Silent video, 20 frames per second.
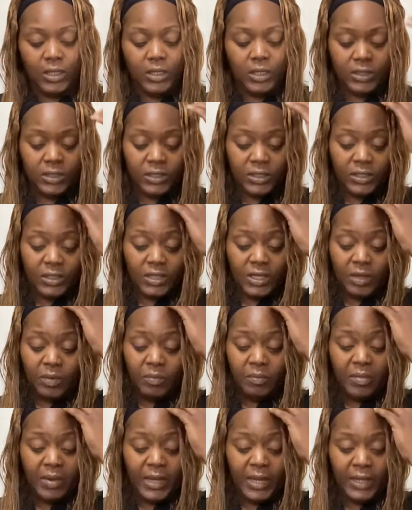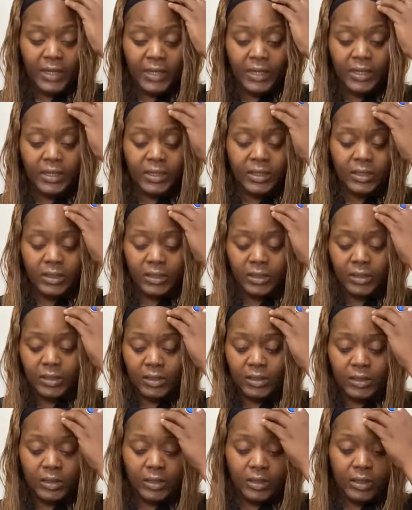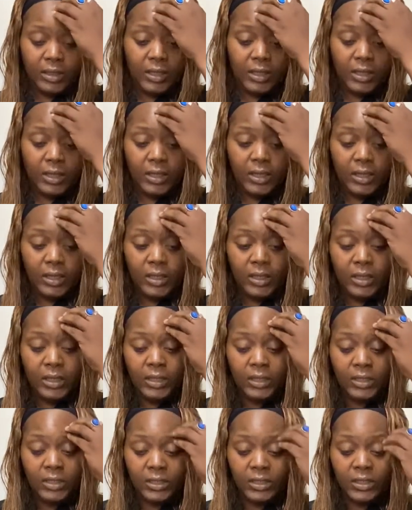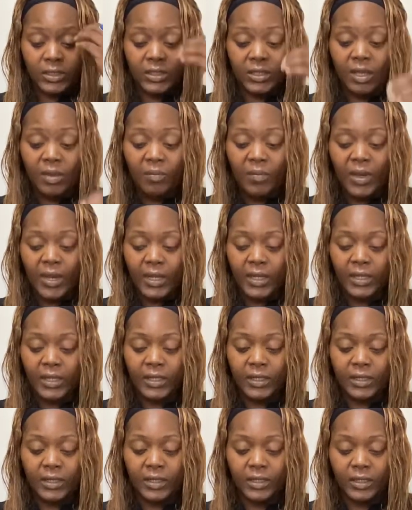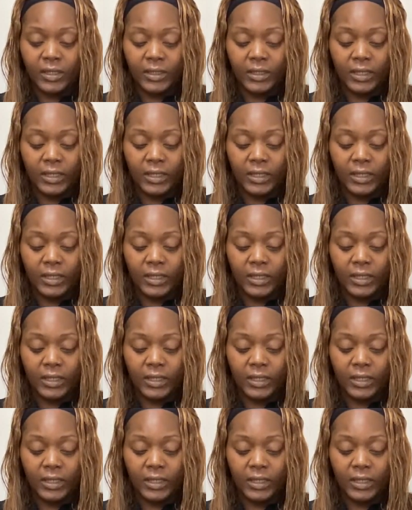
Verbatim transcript: somebody somebody could